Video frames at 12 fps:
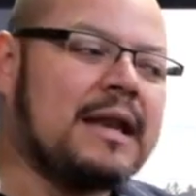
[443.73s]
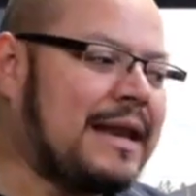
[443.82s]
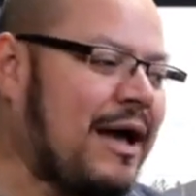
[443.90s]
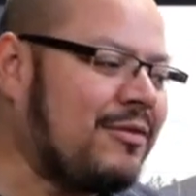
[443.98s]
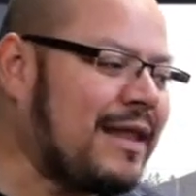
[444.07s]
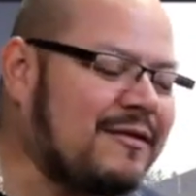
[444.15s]

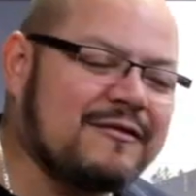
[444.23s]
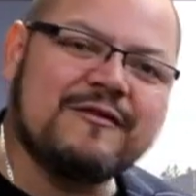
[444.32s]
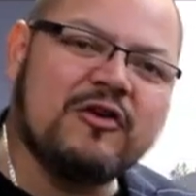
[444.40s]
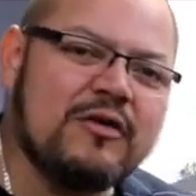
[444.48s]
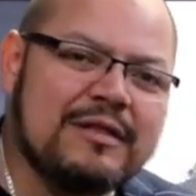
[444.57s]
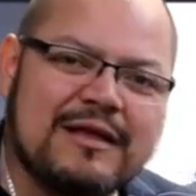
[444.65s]
Now let's
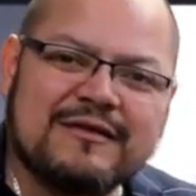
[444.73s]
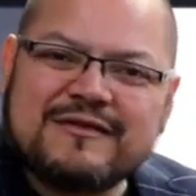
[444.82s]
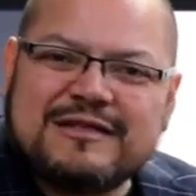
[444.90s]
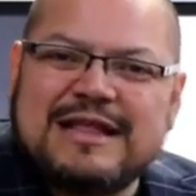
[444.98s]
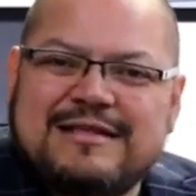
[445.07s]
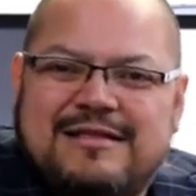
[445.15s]

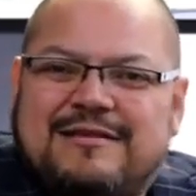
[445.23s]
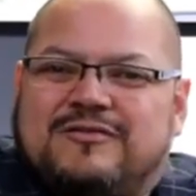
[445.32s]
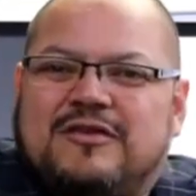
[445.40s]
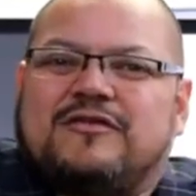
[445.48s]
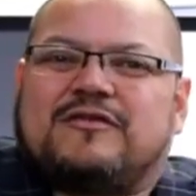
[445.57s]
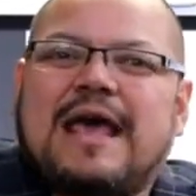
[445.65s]

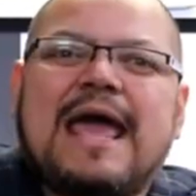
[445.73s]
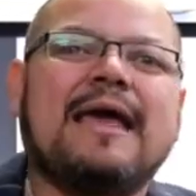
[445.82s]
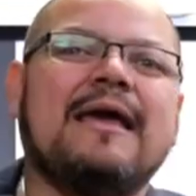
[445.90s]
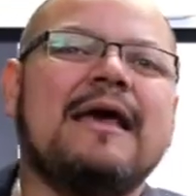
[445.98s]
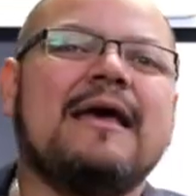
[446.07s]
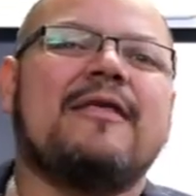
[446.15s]
just
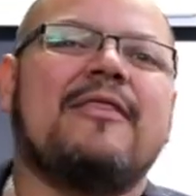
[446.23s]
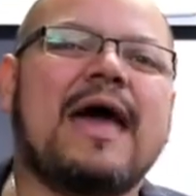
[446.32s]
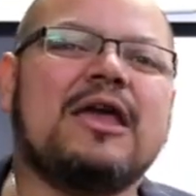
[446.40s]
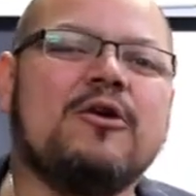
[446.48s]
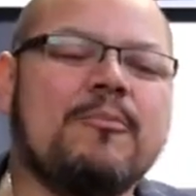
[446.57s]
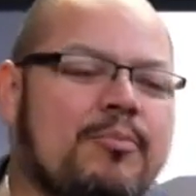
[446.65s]
say
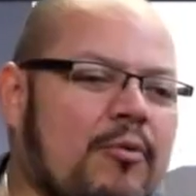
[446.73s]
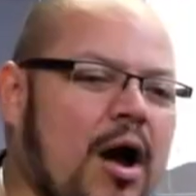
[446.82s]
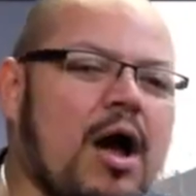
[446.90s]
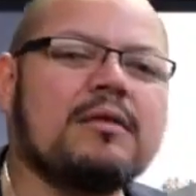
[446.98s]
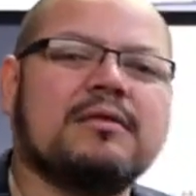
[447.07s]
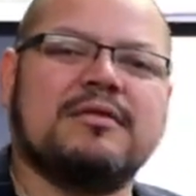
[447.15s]
that you
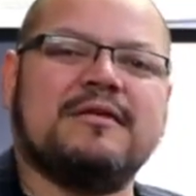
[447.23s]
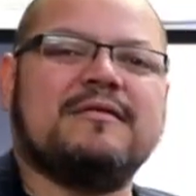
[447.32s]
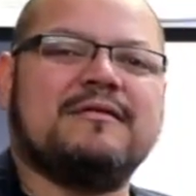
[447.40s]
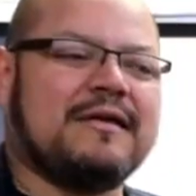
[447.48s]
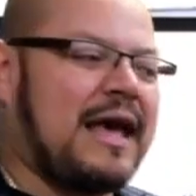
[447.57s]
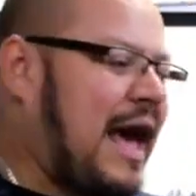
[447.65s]
brought
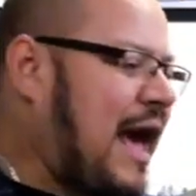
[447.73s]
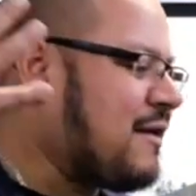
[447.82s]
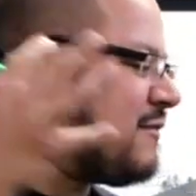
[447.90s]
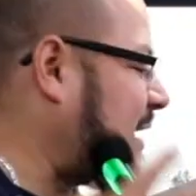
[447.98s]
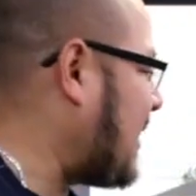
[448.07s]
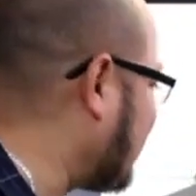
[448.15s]
this
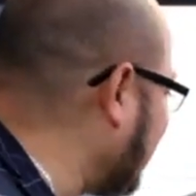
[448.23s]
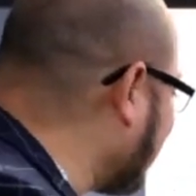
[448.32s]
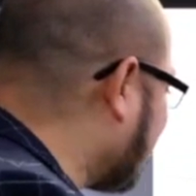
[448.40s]
asset, this